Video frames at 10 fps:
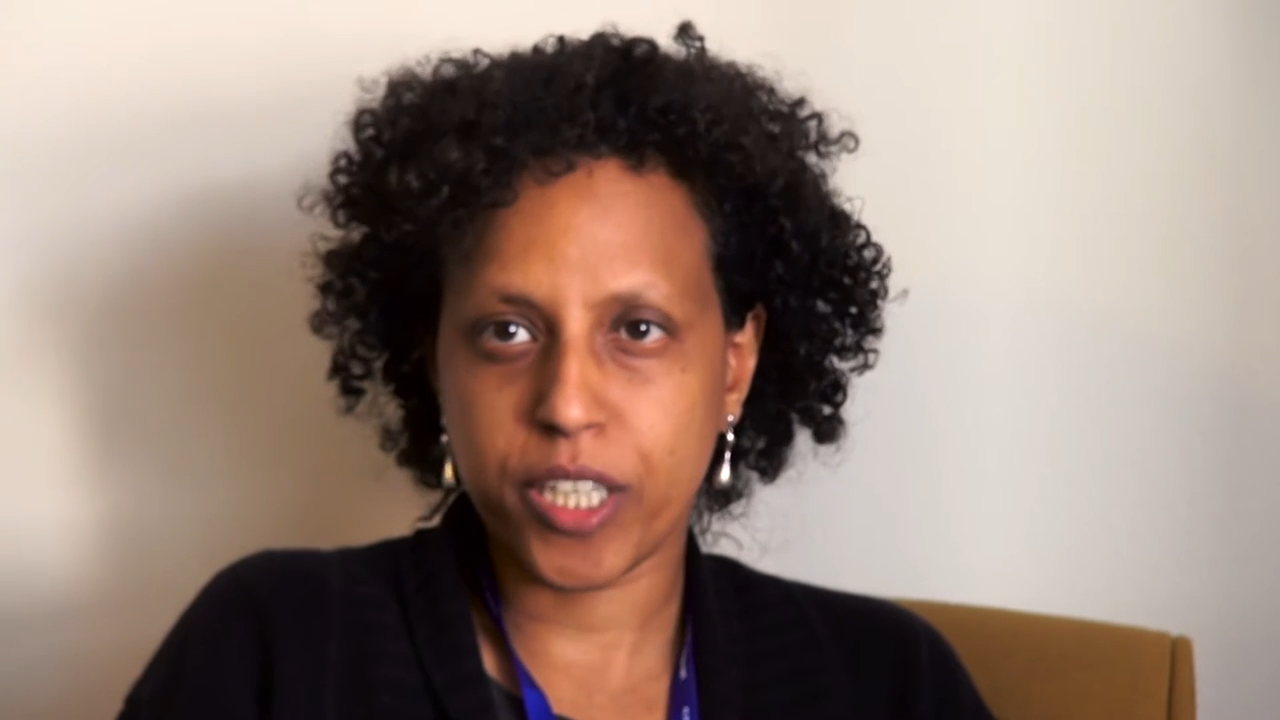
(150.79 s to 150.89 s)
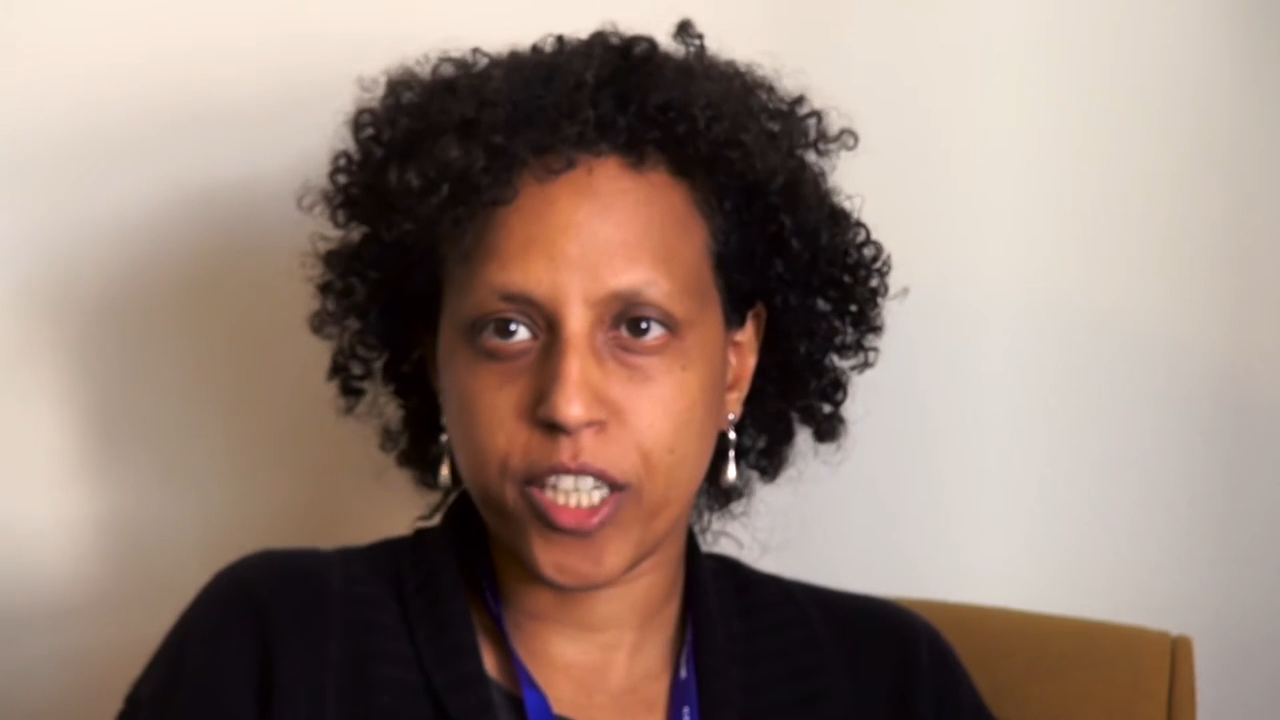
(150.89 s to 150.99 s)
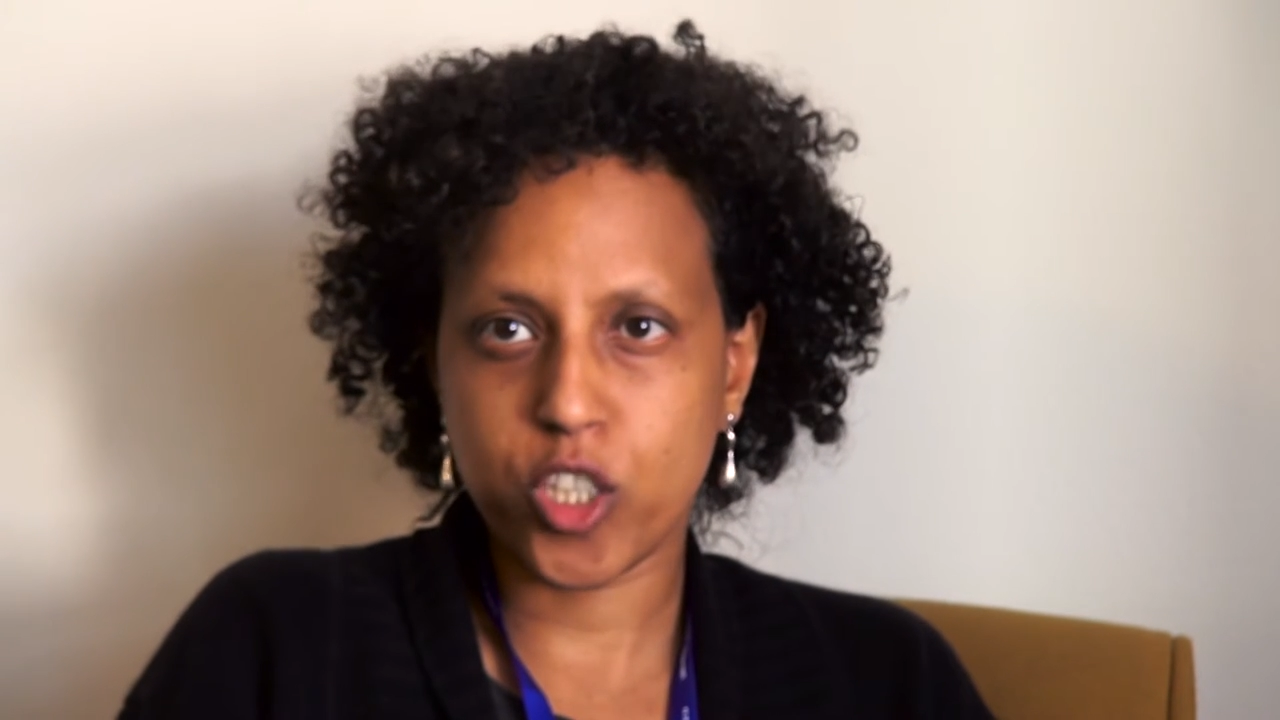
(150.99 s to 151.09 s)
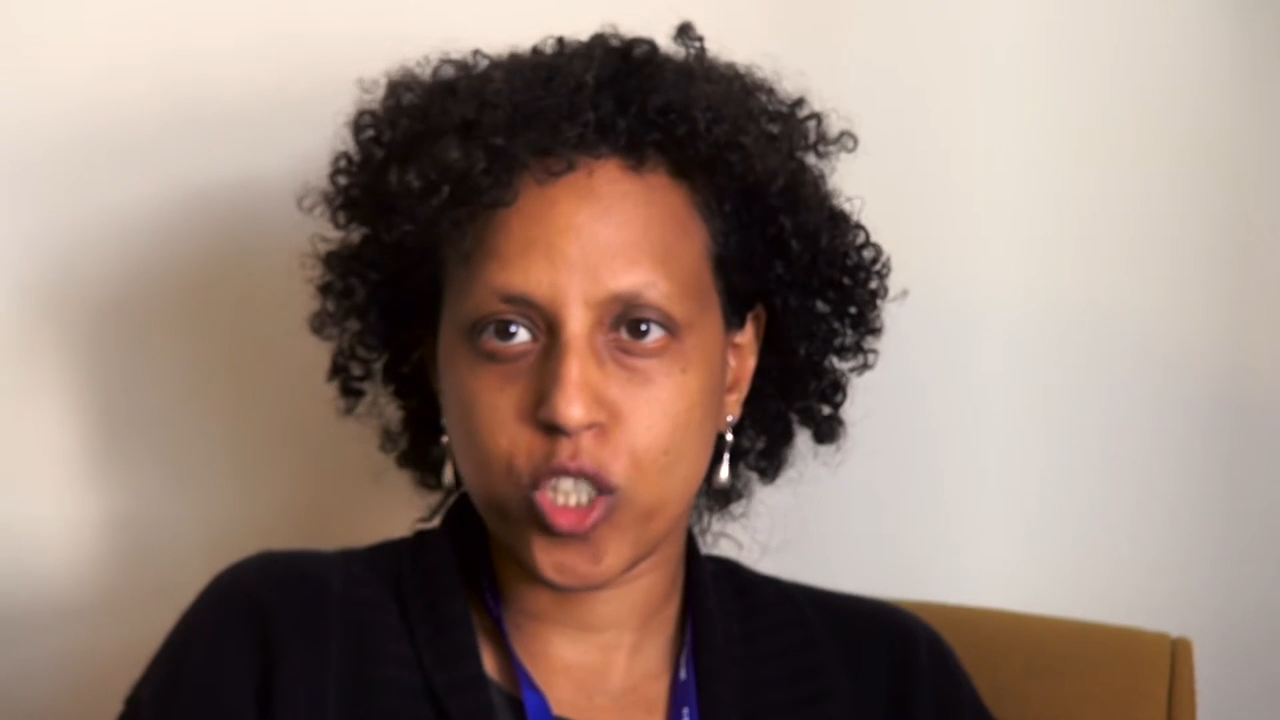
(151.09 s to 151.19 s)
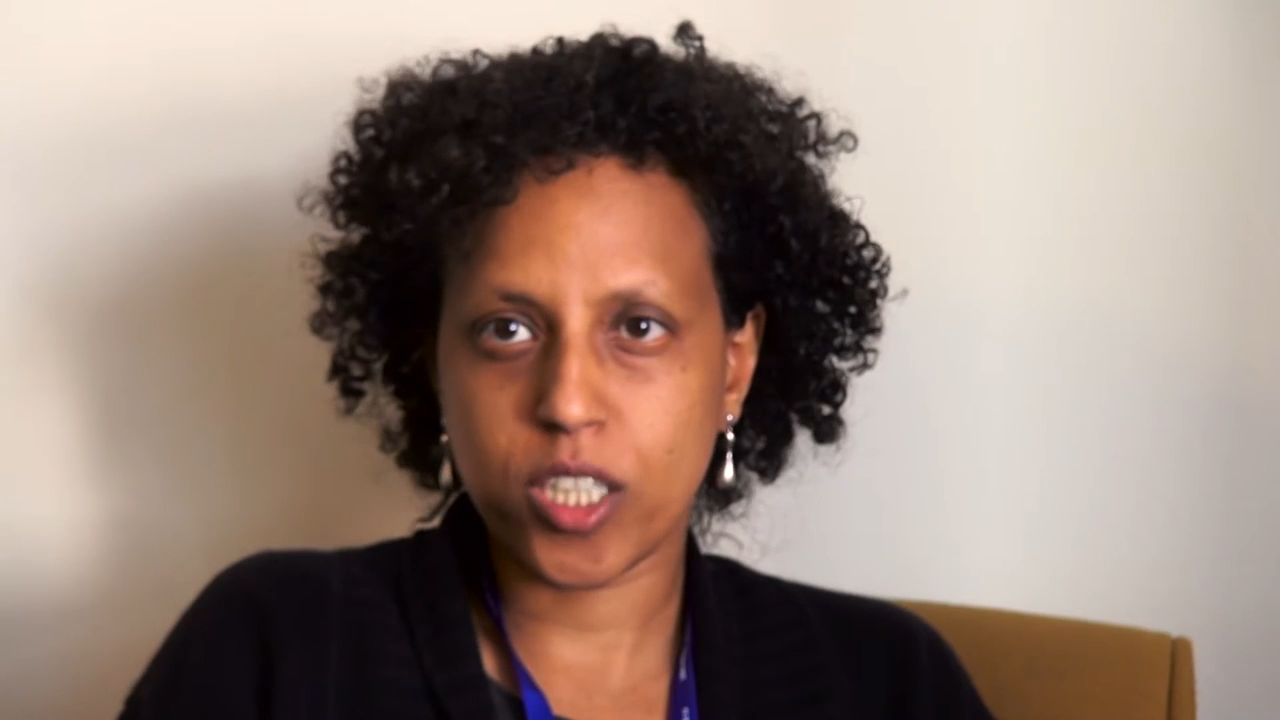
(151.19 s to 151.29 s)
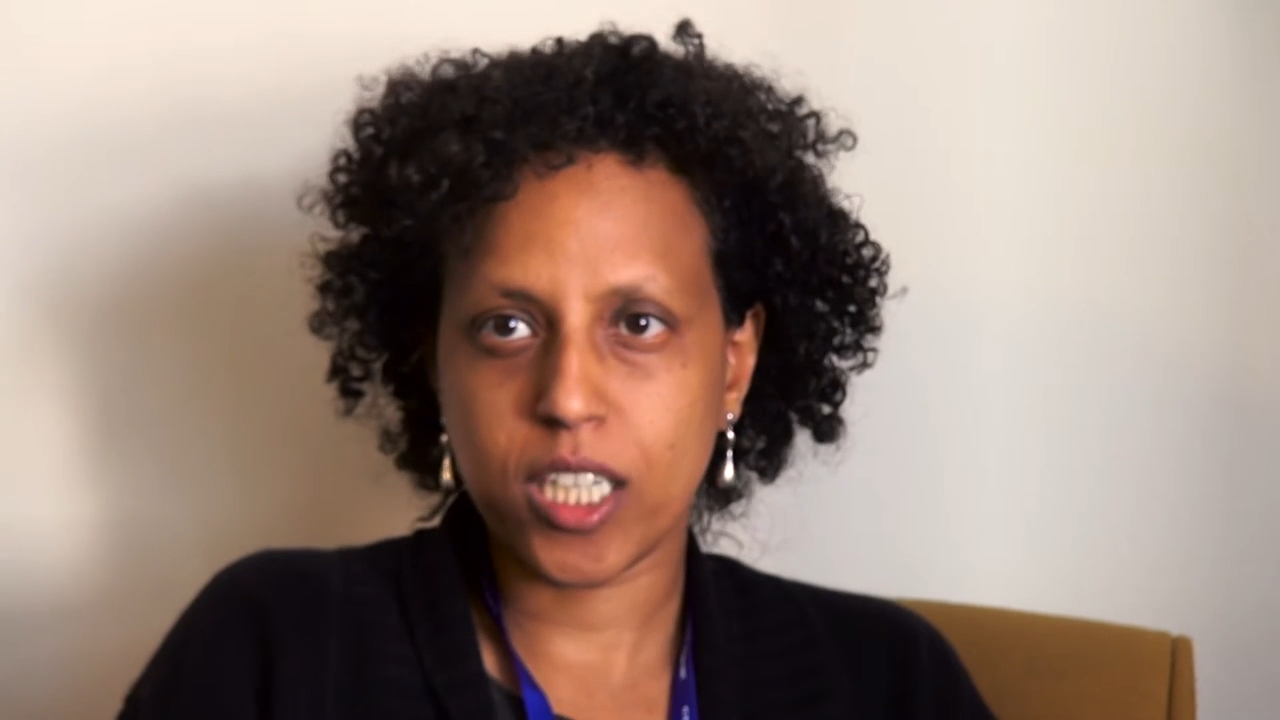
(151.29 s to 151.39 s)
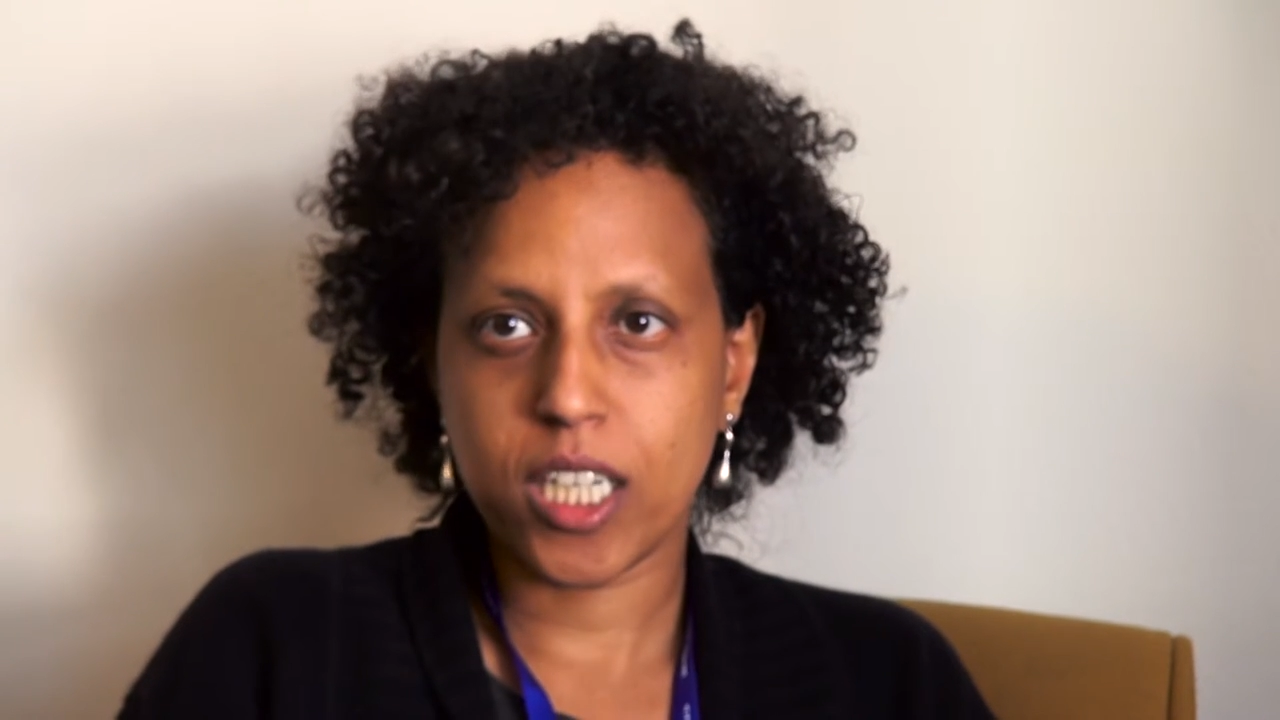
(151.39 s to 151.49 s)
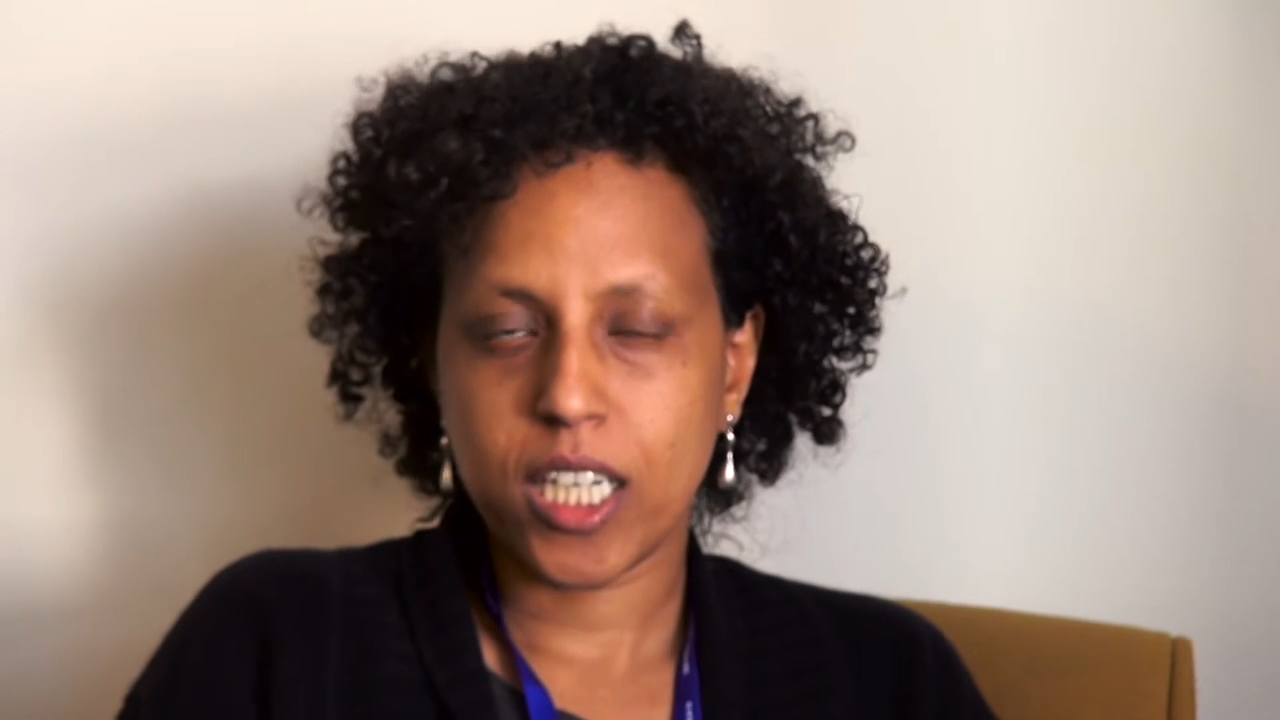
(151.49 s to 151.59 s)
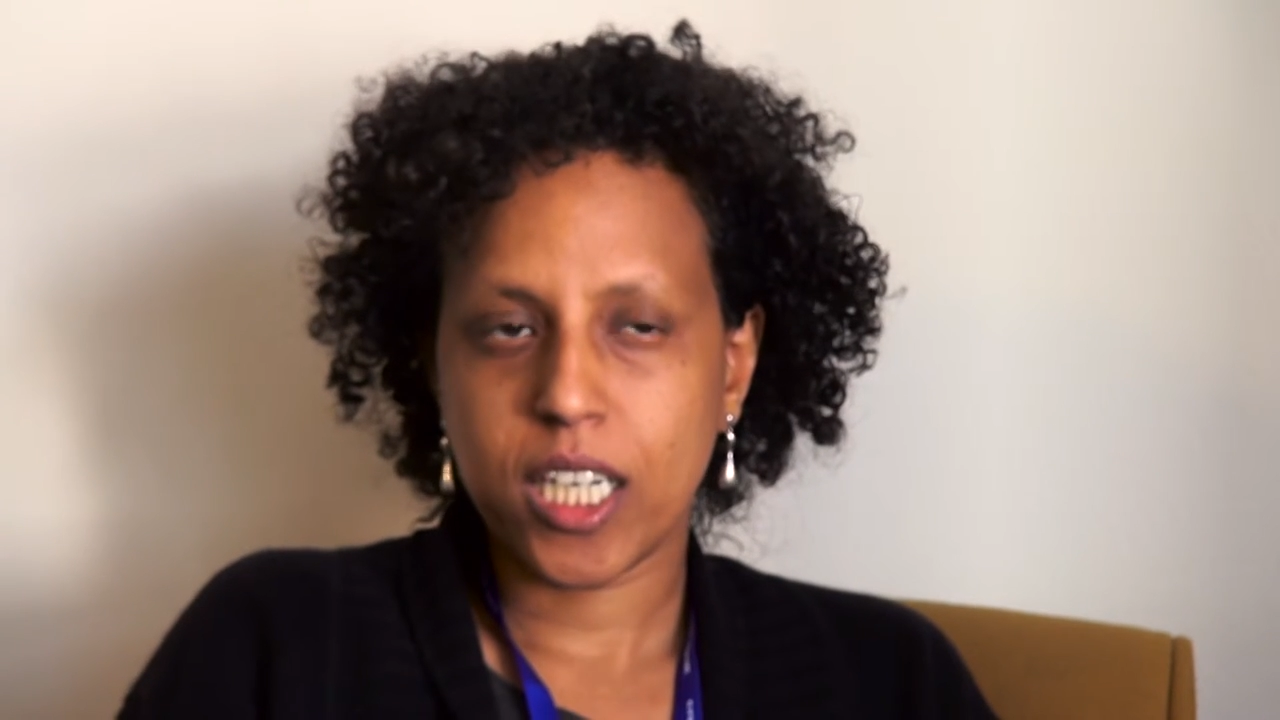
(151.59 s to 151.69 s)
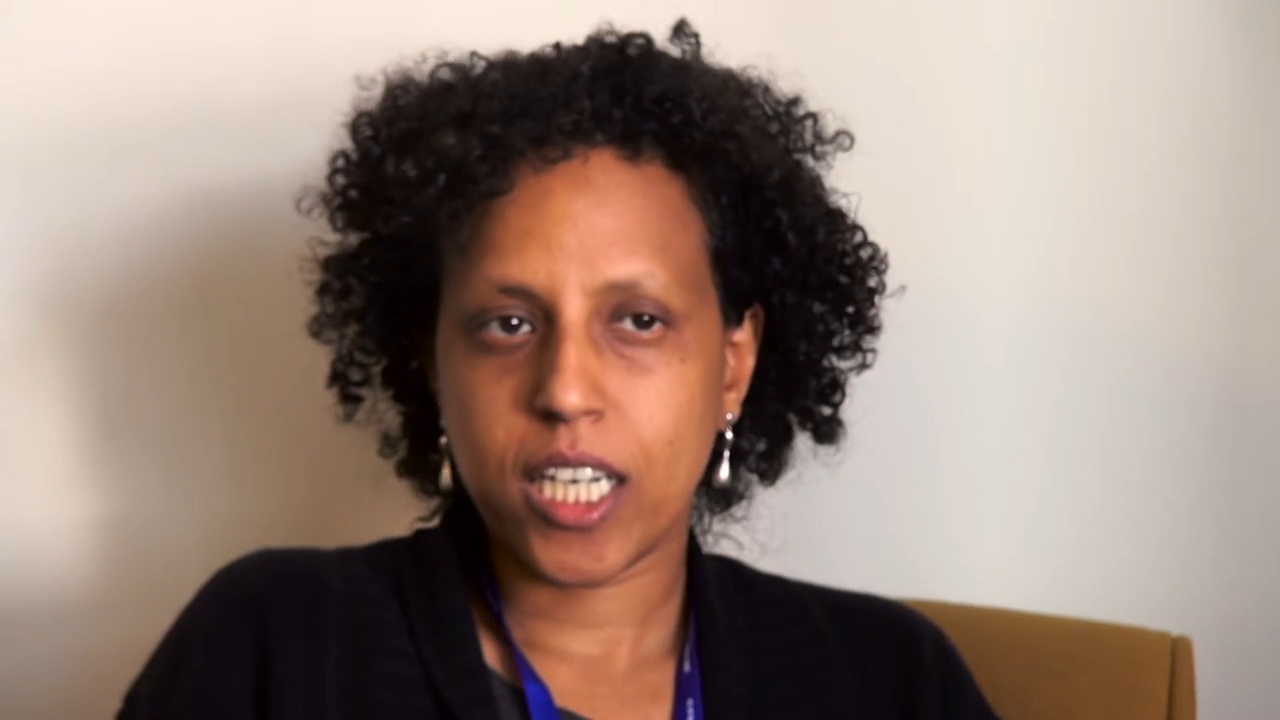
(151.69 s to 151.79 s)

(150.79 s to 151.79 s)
of the region.